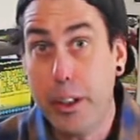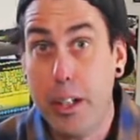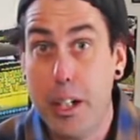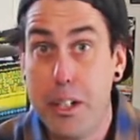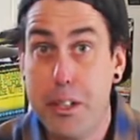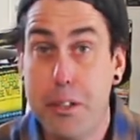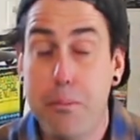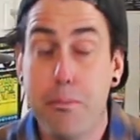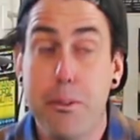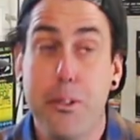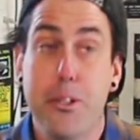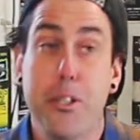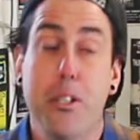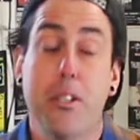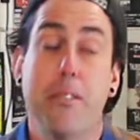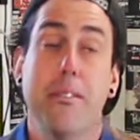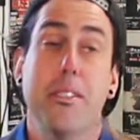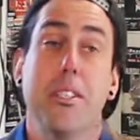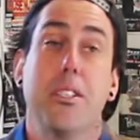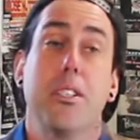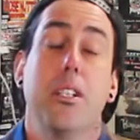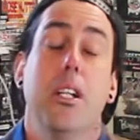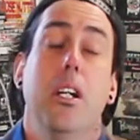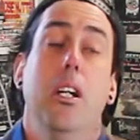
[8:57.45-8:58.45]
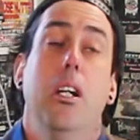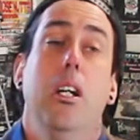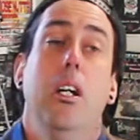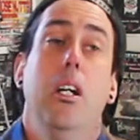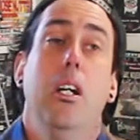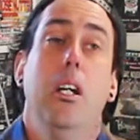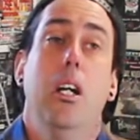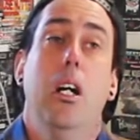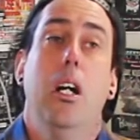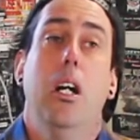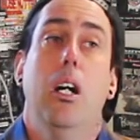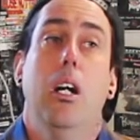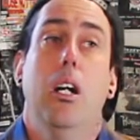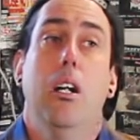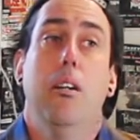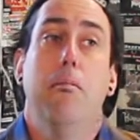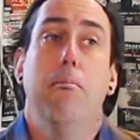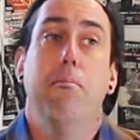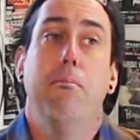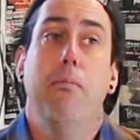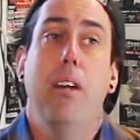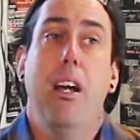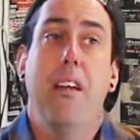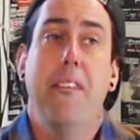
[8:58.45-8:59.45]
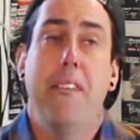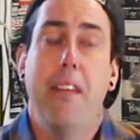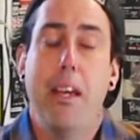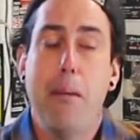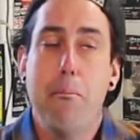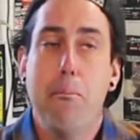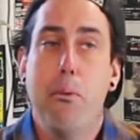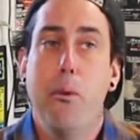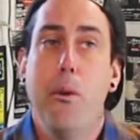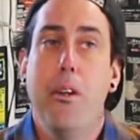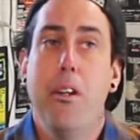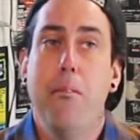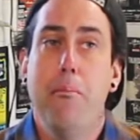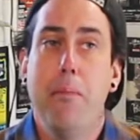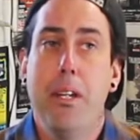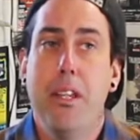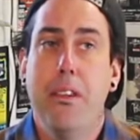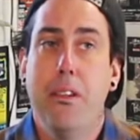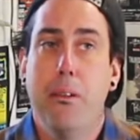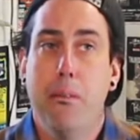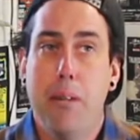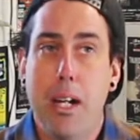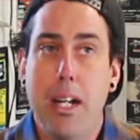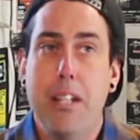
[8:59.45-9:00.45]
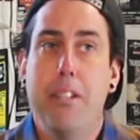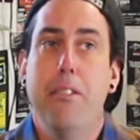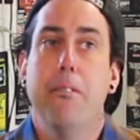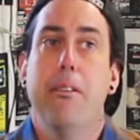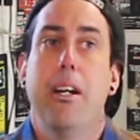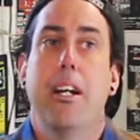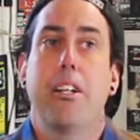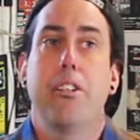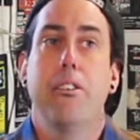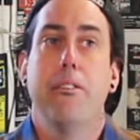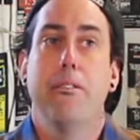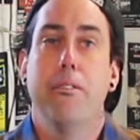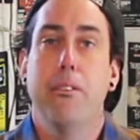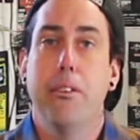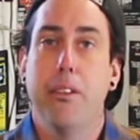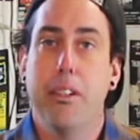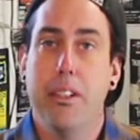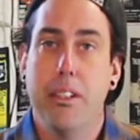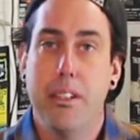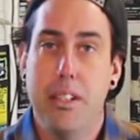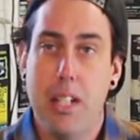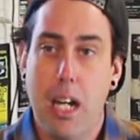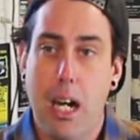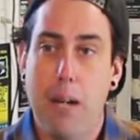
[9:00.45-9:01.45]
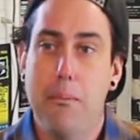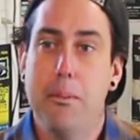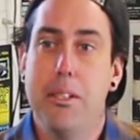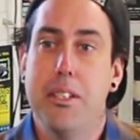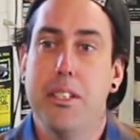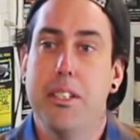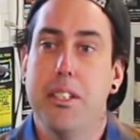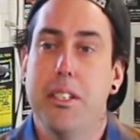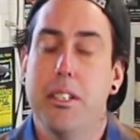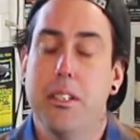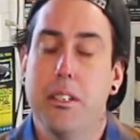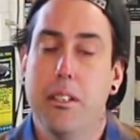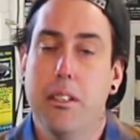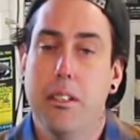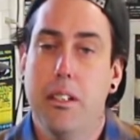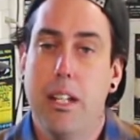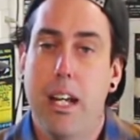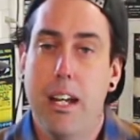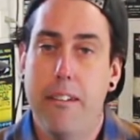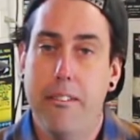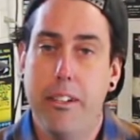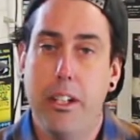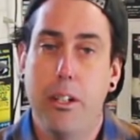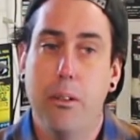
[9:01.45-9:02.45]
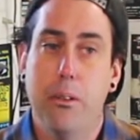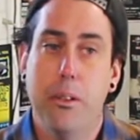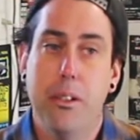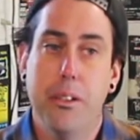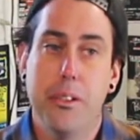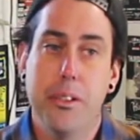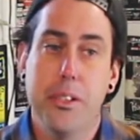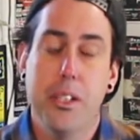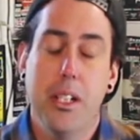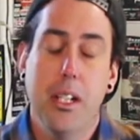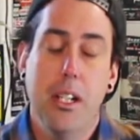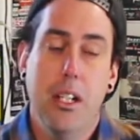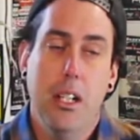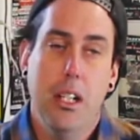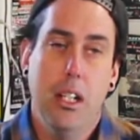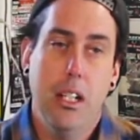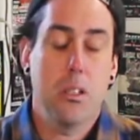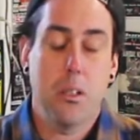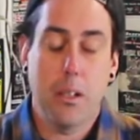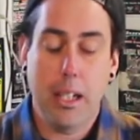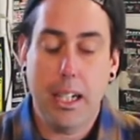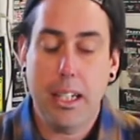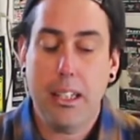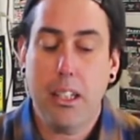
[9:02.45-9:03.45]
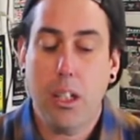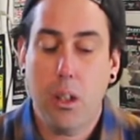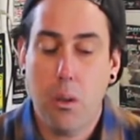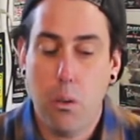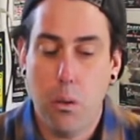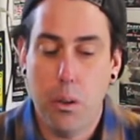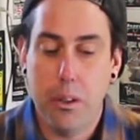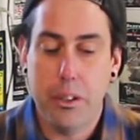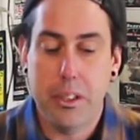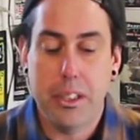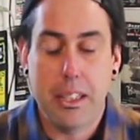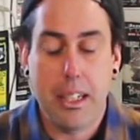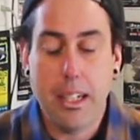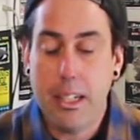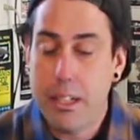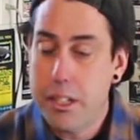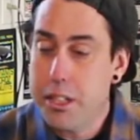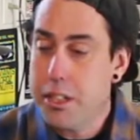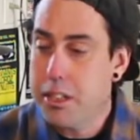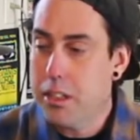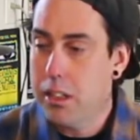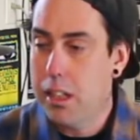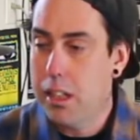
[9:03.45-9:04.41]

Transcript: customer service. And they pointed me in the right direction for the Dobinson heavy coils. So I got the coils and I just